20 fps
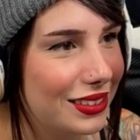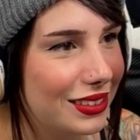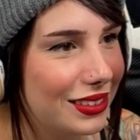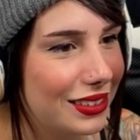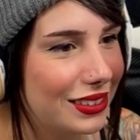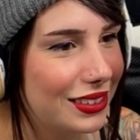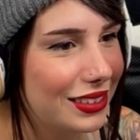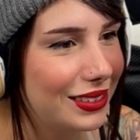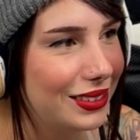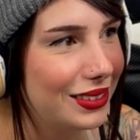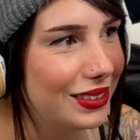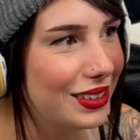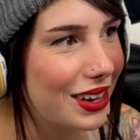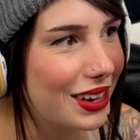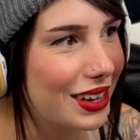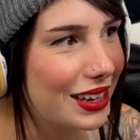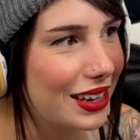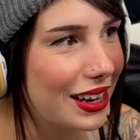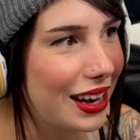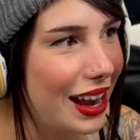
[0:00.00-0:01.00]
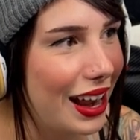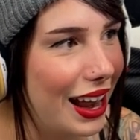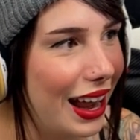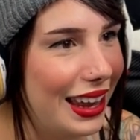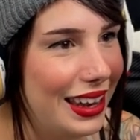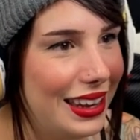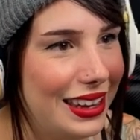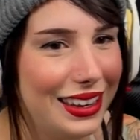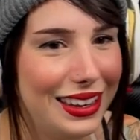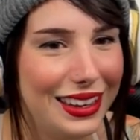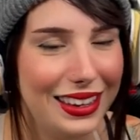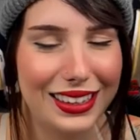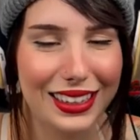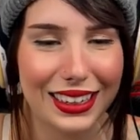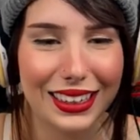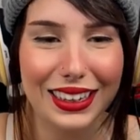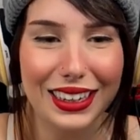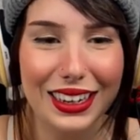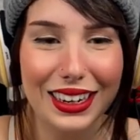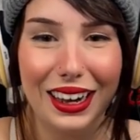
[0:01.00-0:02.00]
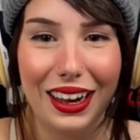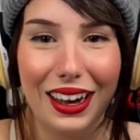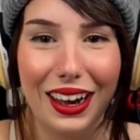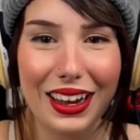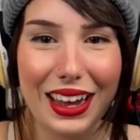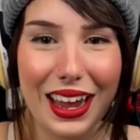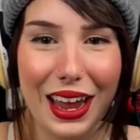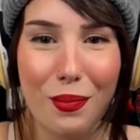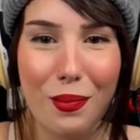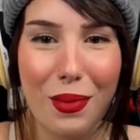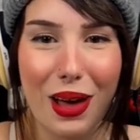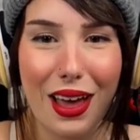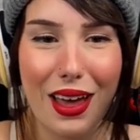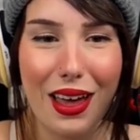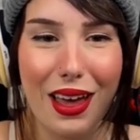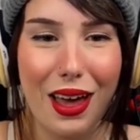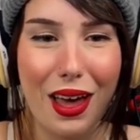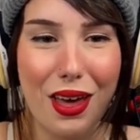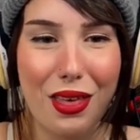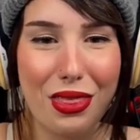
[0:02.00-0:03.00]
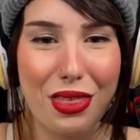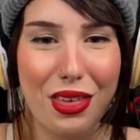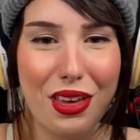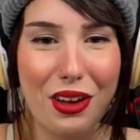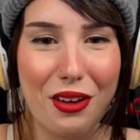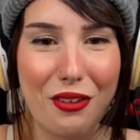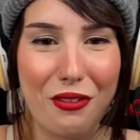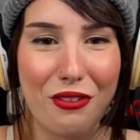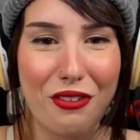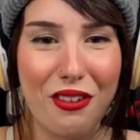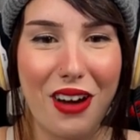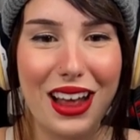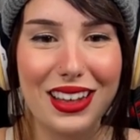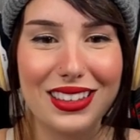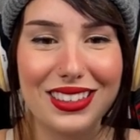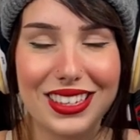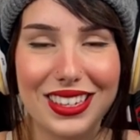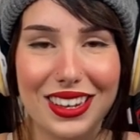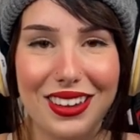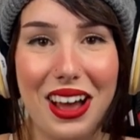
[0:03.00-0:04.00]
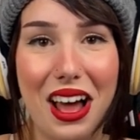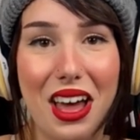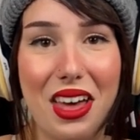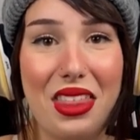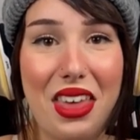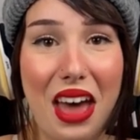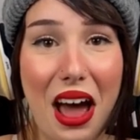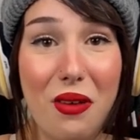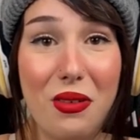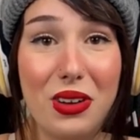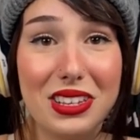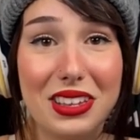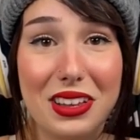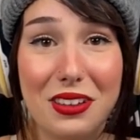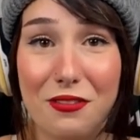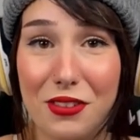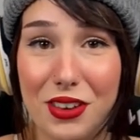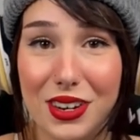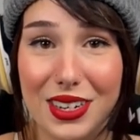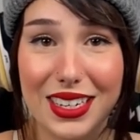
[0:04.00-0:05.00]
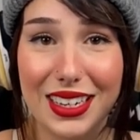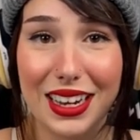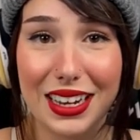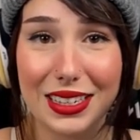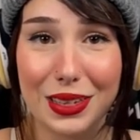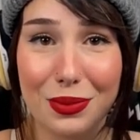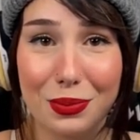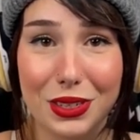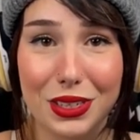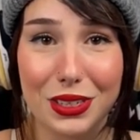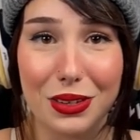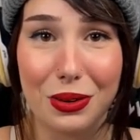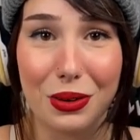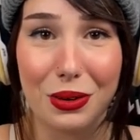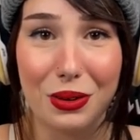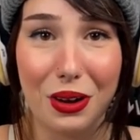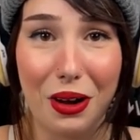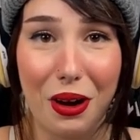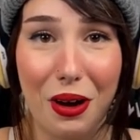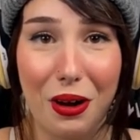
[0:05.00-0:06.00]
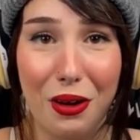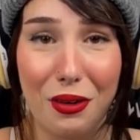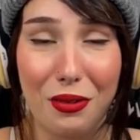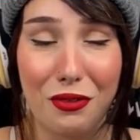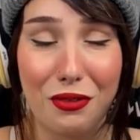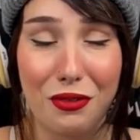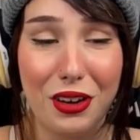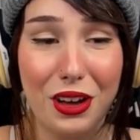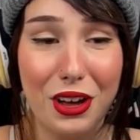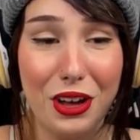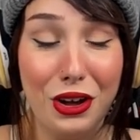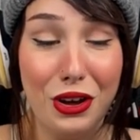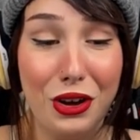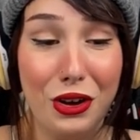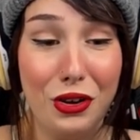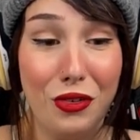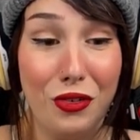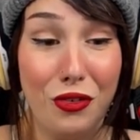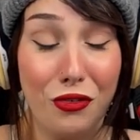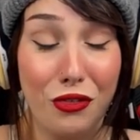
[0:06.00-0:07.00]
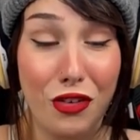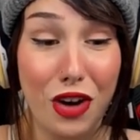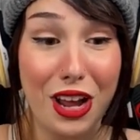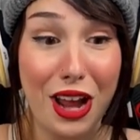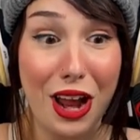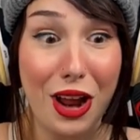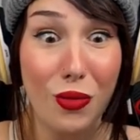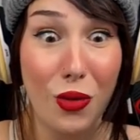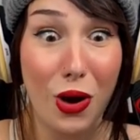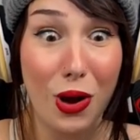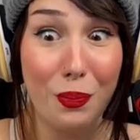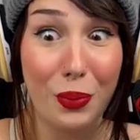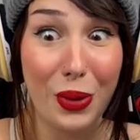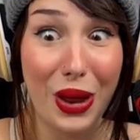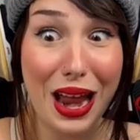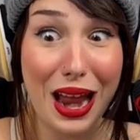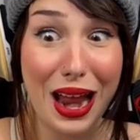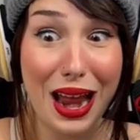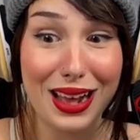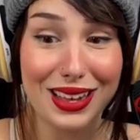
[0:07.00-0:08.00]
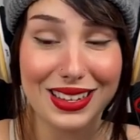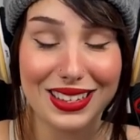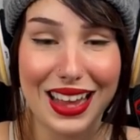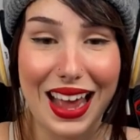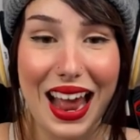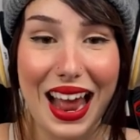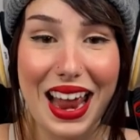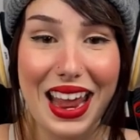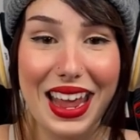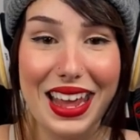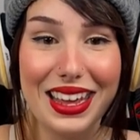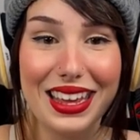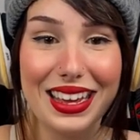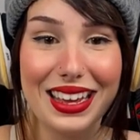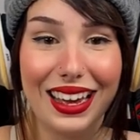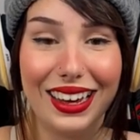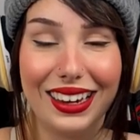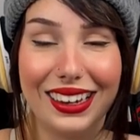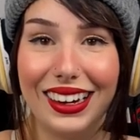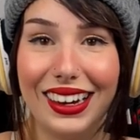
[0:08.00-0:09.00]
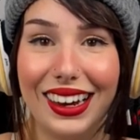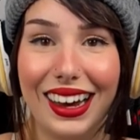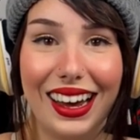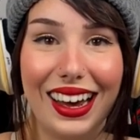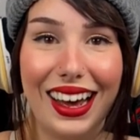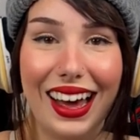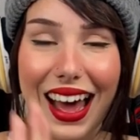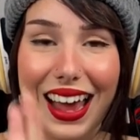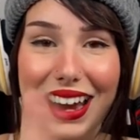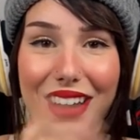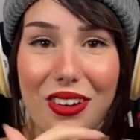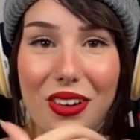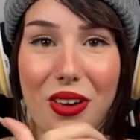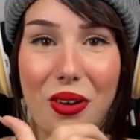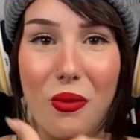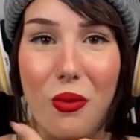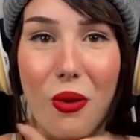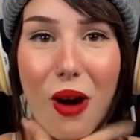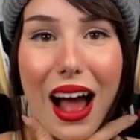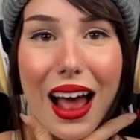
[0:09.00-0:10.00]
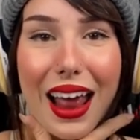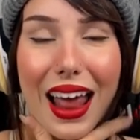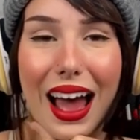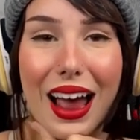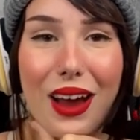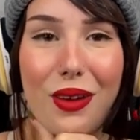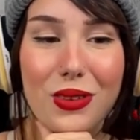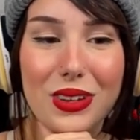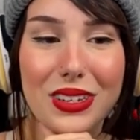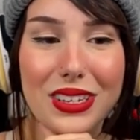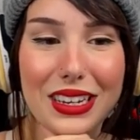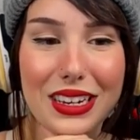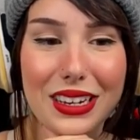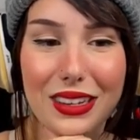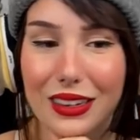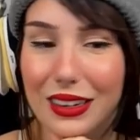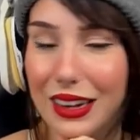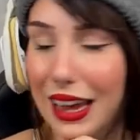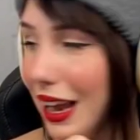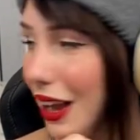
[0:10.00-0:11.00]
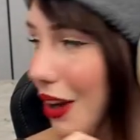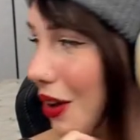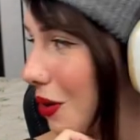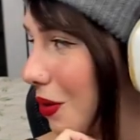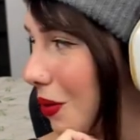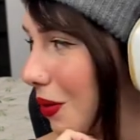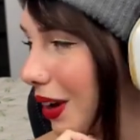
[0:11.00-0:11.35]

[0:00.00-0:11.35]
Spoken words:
Alright, okay, my dear friends, so that was it for today's episode of freaking One Piece. I don't know why I wasn't, hello.